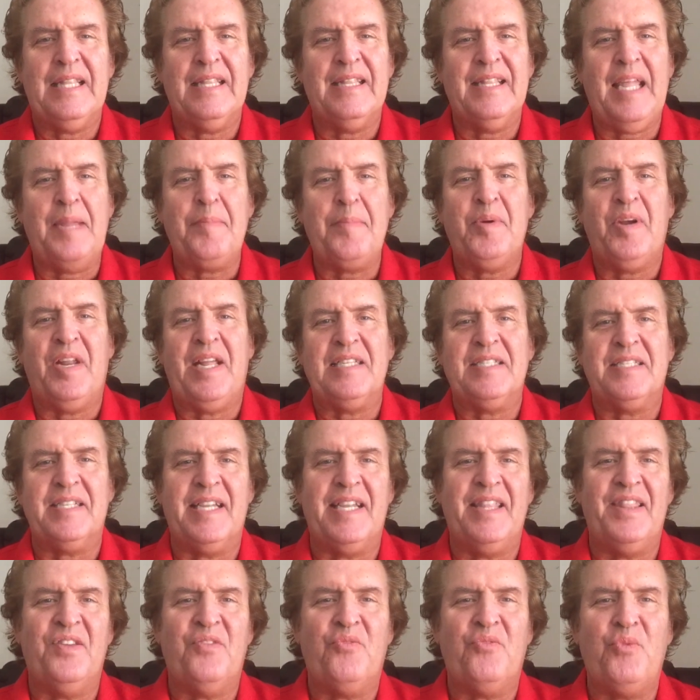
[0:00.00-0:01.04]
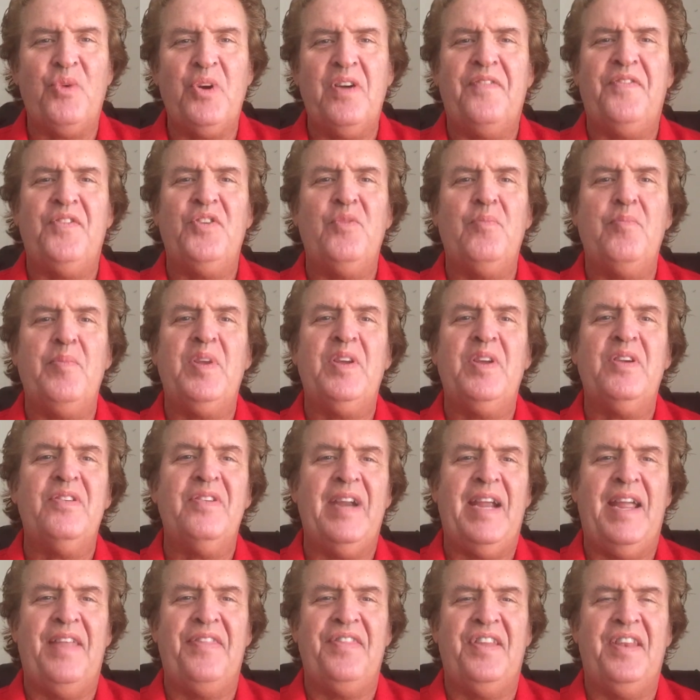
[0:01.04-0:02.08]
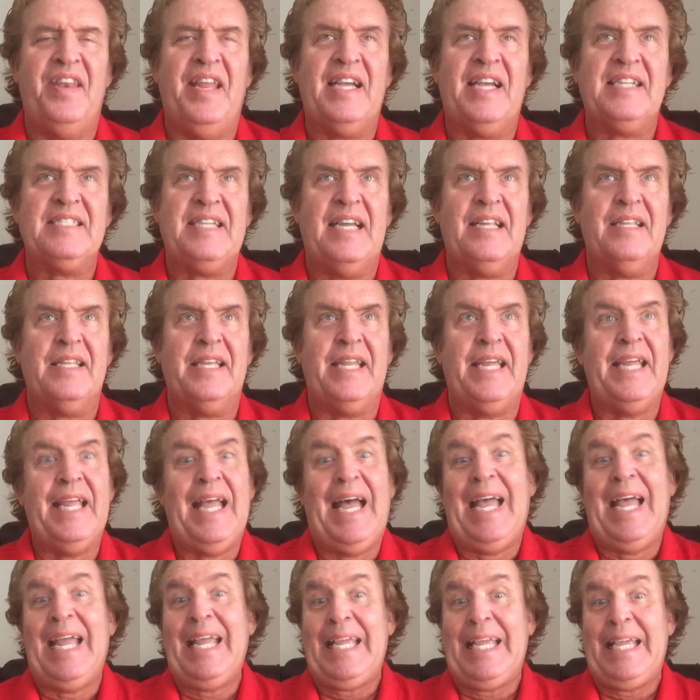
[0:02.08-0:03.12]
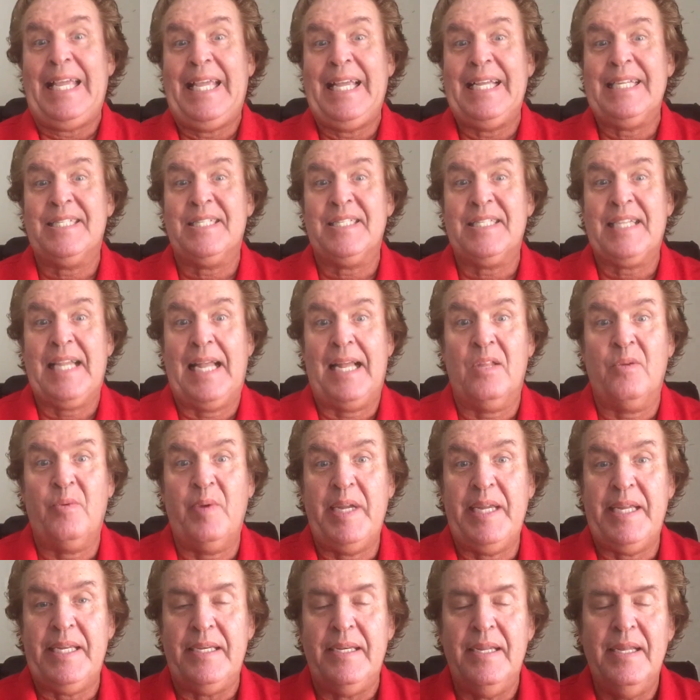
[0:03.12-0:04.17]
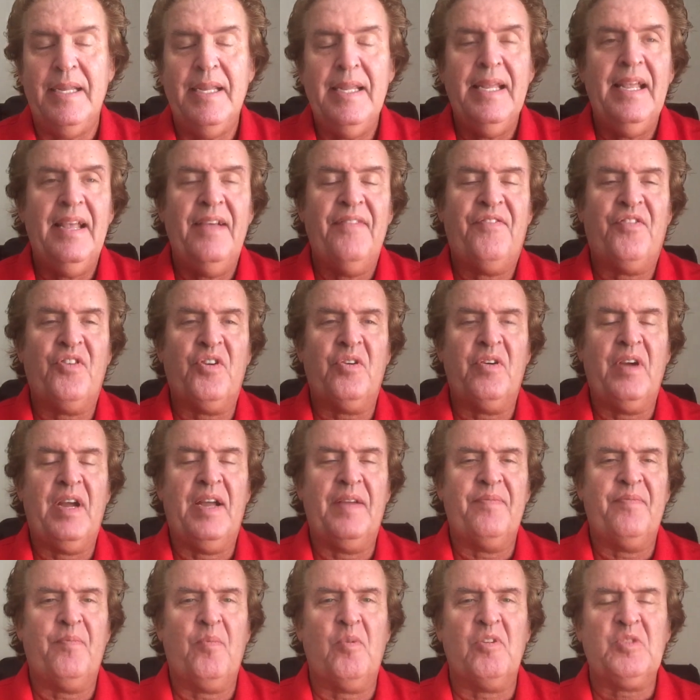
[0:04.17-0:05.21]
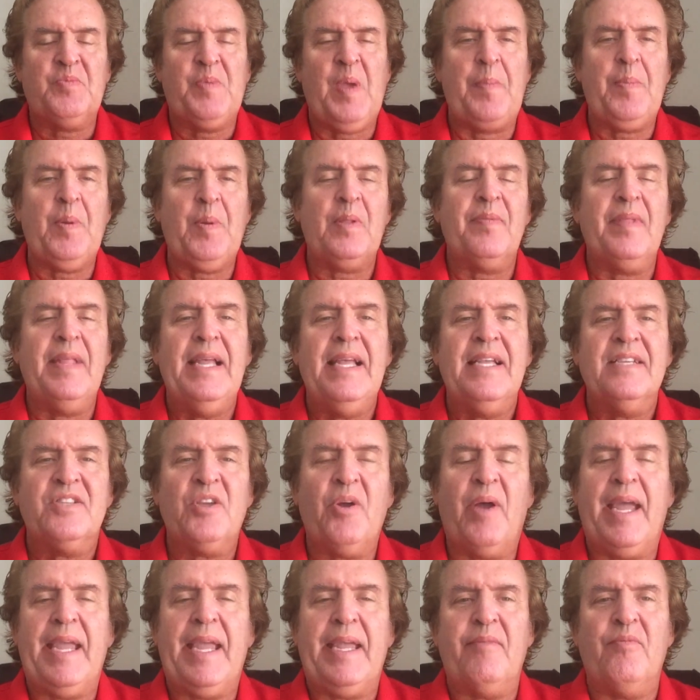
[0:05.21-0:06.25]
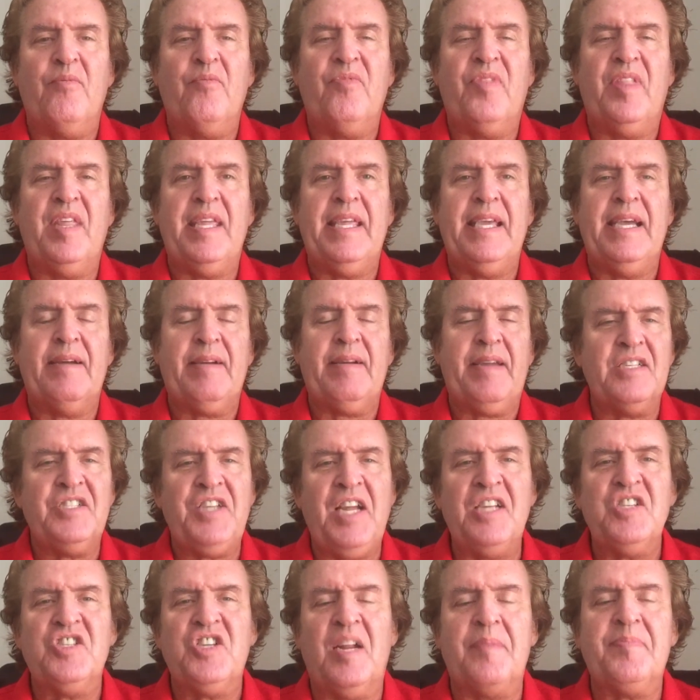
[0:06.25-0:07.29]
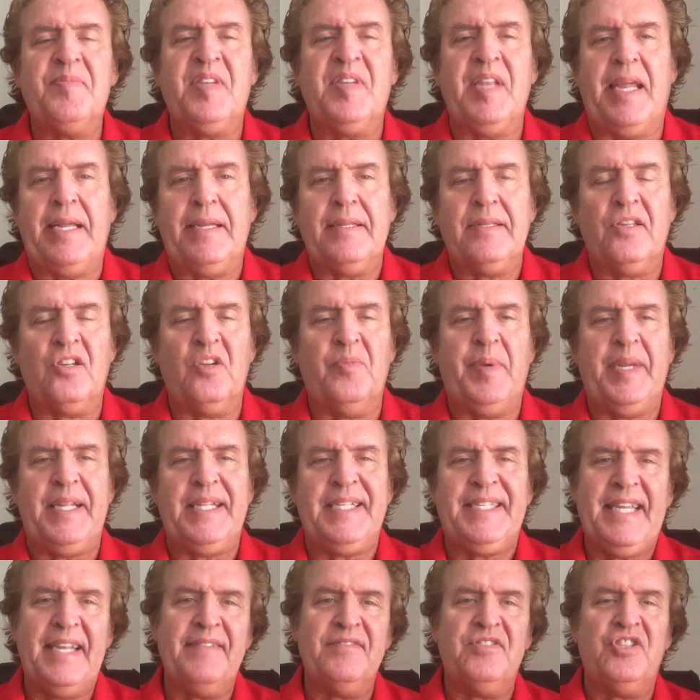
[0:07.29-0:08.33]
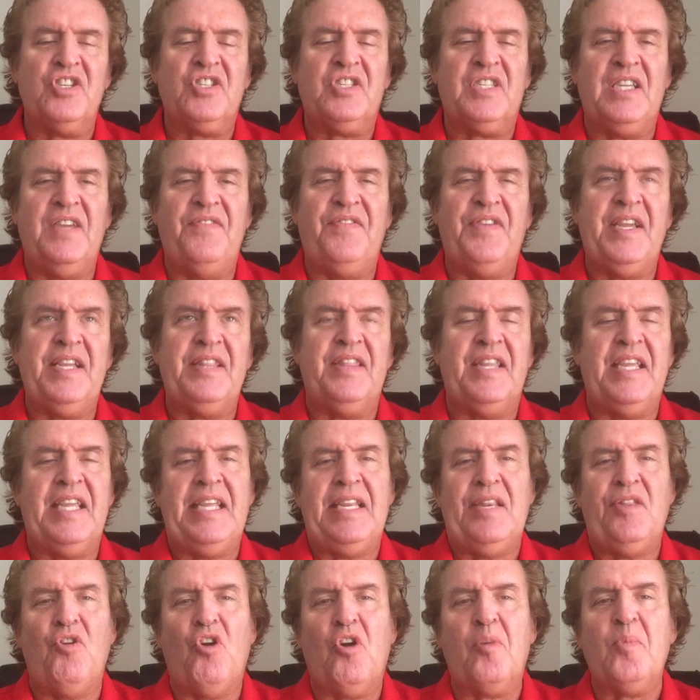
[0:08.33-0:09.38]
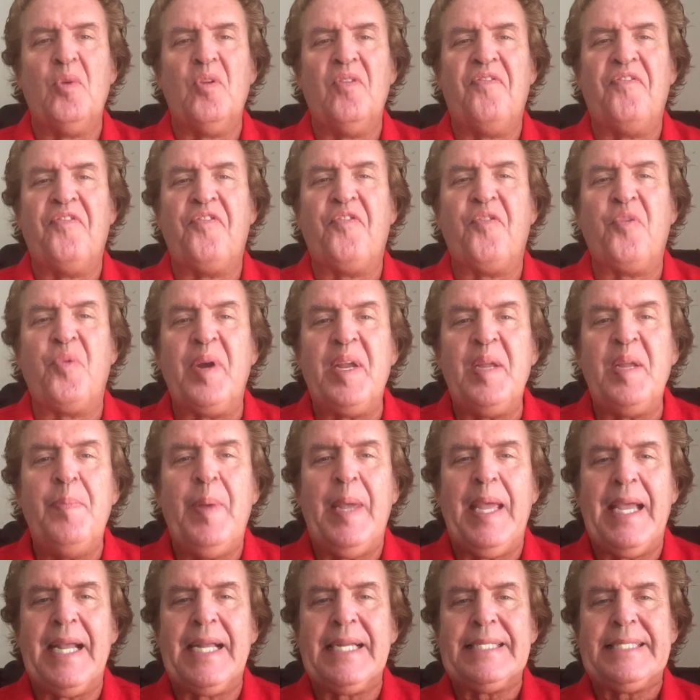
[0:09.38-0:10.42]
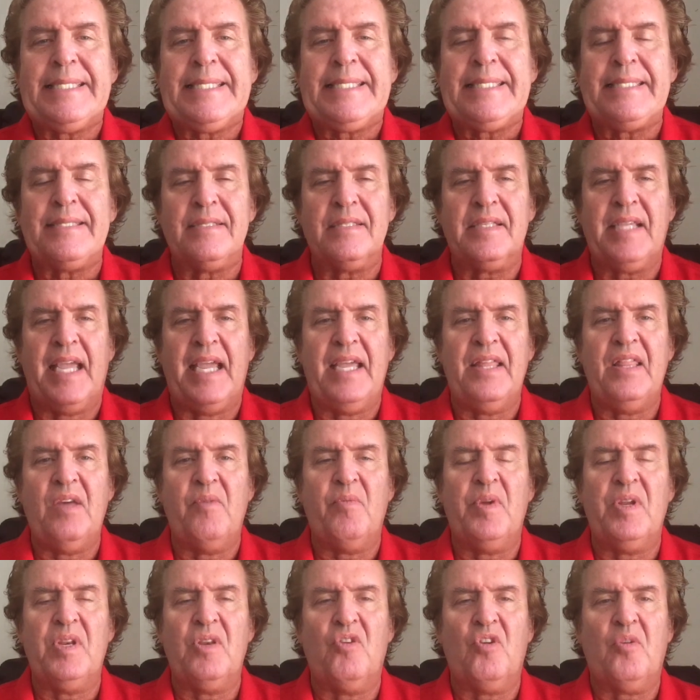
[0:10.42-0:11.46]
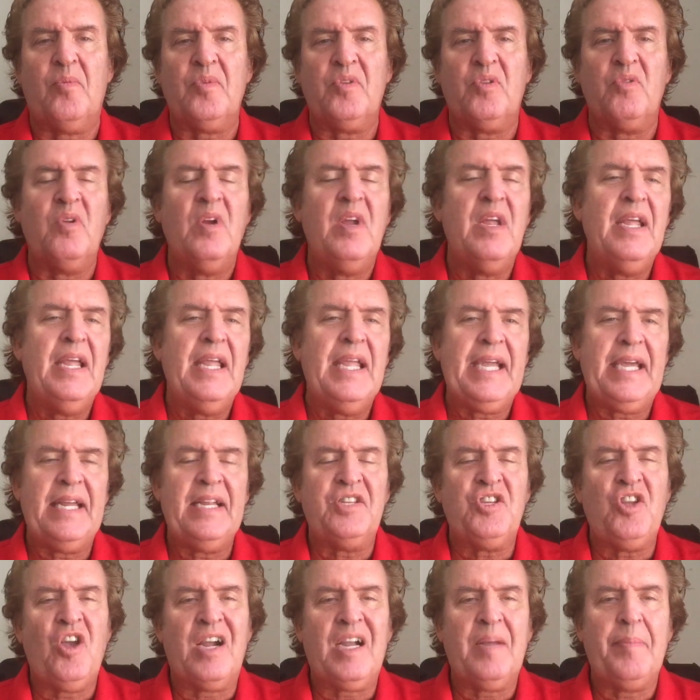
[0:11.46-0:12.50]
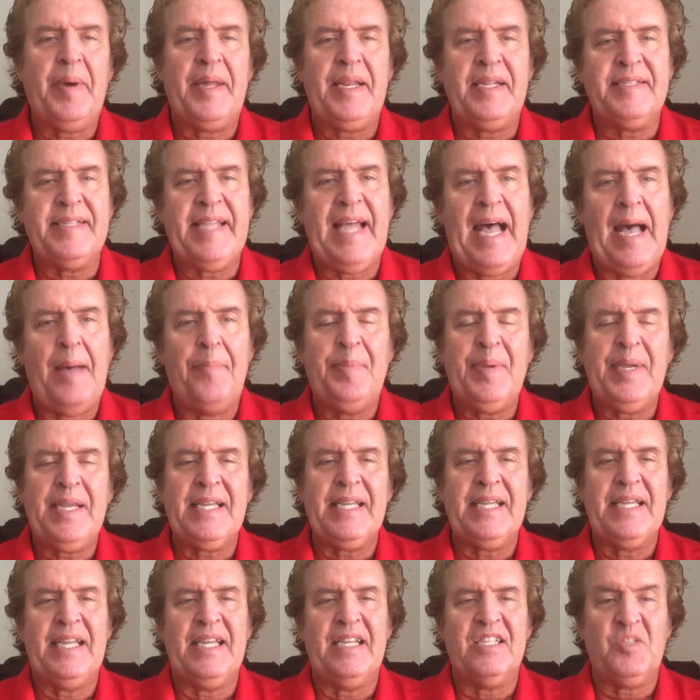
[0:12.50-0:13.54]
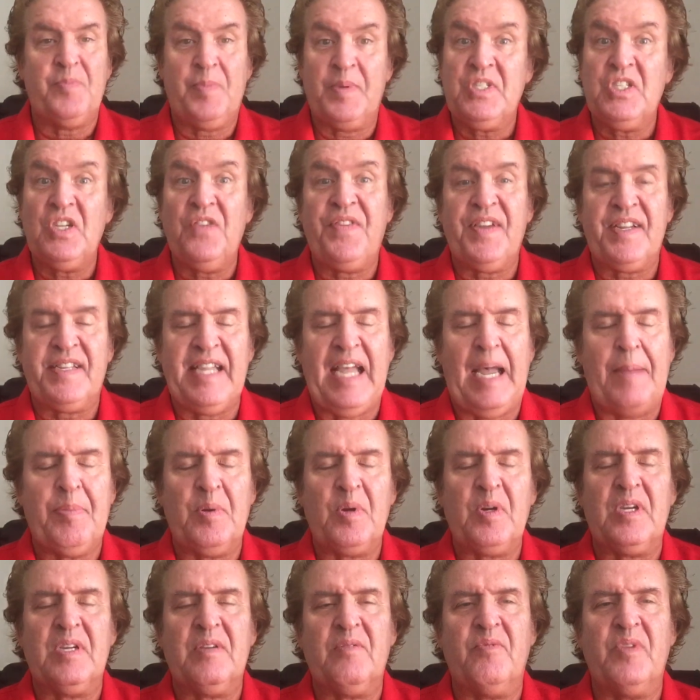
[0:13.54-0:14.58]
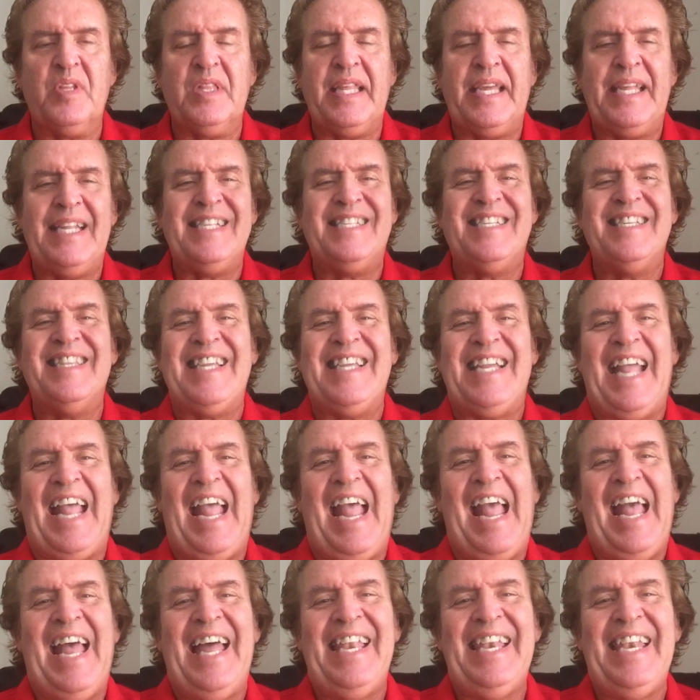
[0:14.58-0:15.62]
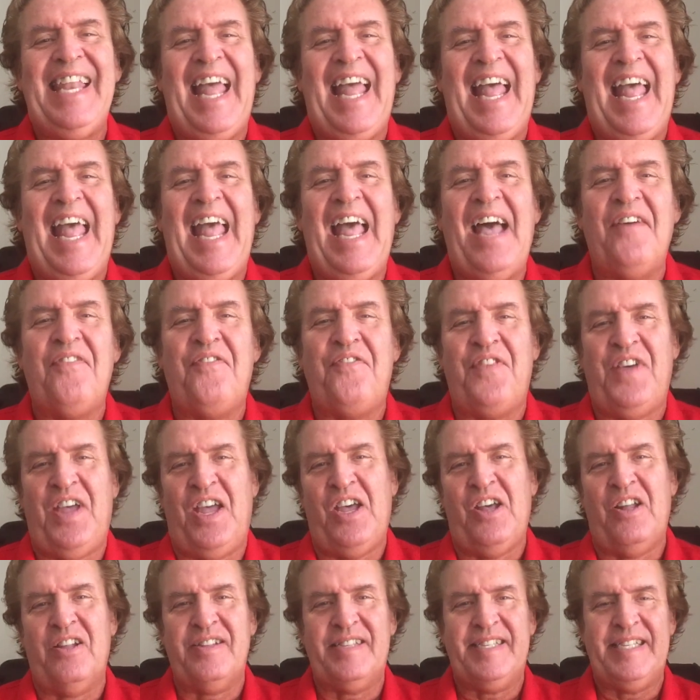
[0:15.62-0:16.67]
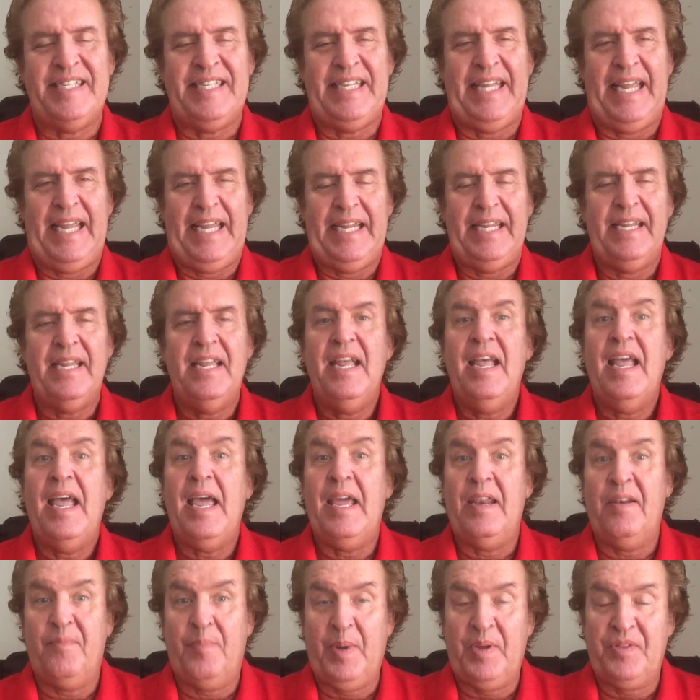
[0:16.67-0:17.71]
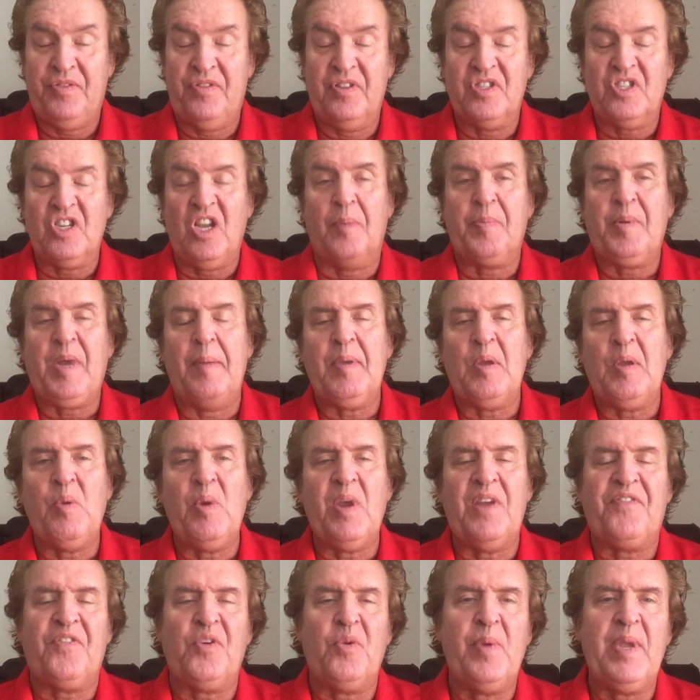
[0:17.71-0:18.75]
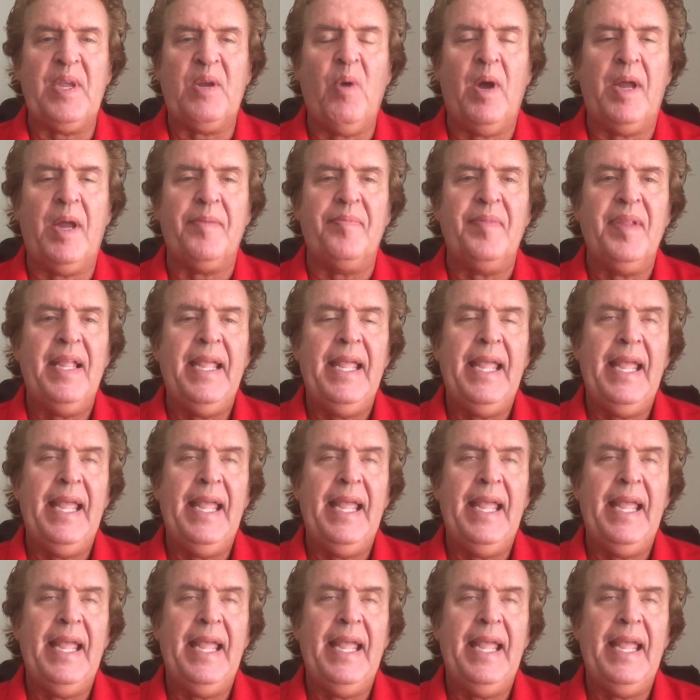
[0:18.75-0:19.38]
Labor Day's in the rearview mirror, and the next holiday, I guess, is Halloween for most people. So, hey, I'm going to change it up today a little bit. Instead of just giving the normal free picks, okay, that we normally do, I'm going to talk about a specific topic related to the NFL today and about this upcoming week for week one.